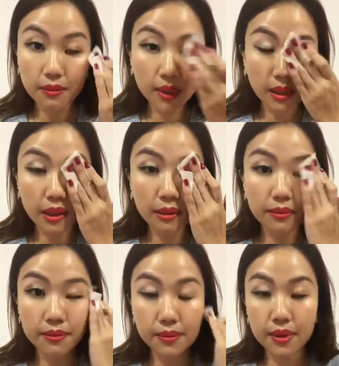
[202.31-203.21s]
makeup.
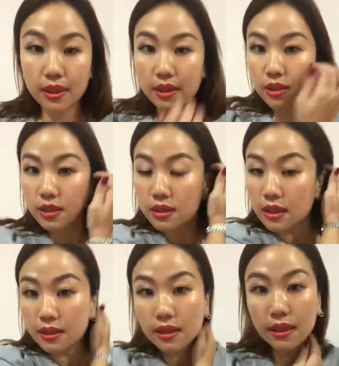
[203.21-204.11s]
Okay, just
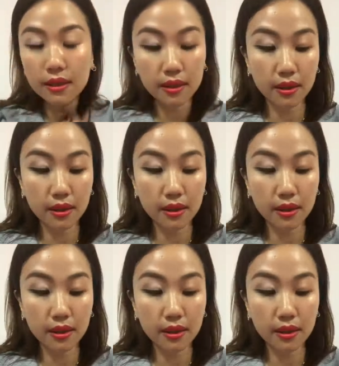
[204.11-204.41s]
like that.